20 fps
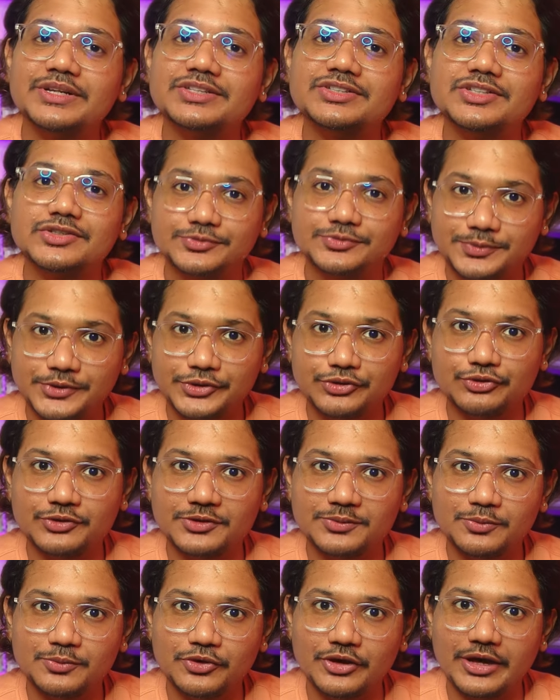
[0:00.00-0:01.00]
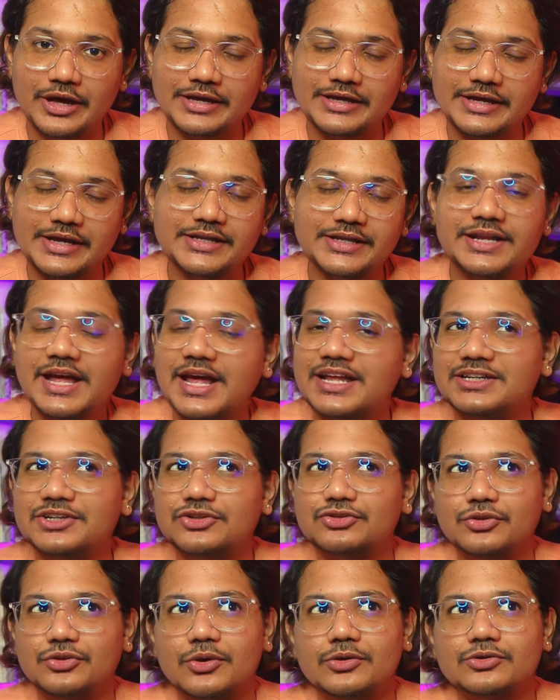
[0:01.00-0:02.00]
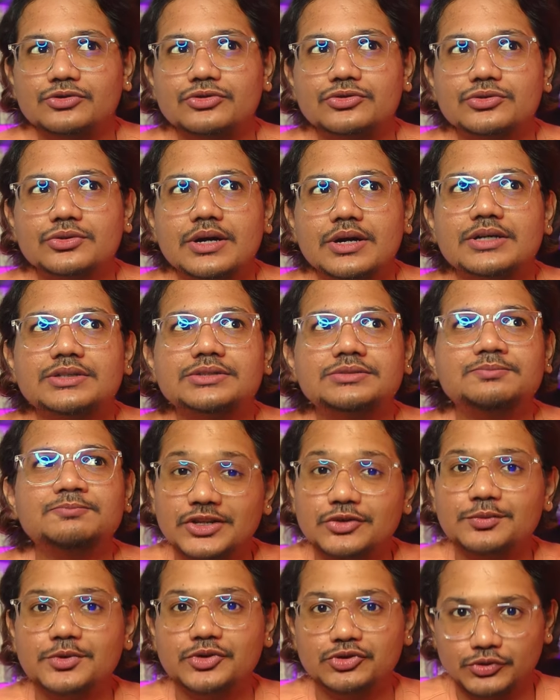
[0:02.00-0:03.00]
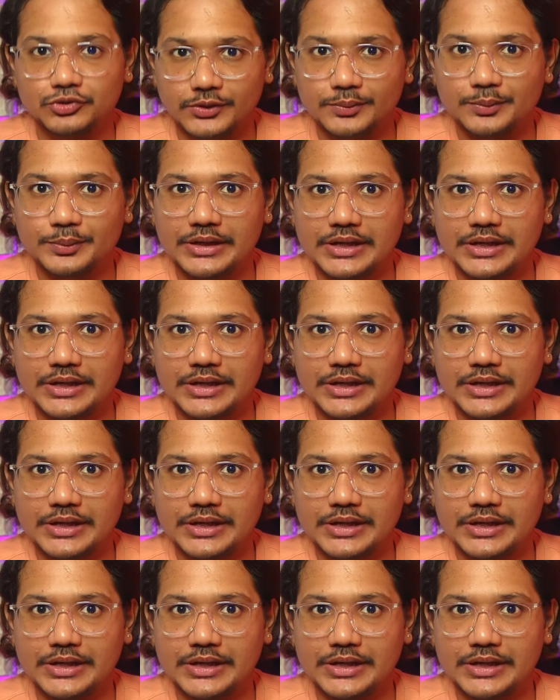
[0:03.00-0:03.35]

one is a spiritual book again, and it is also a very spiritual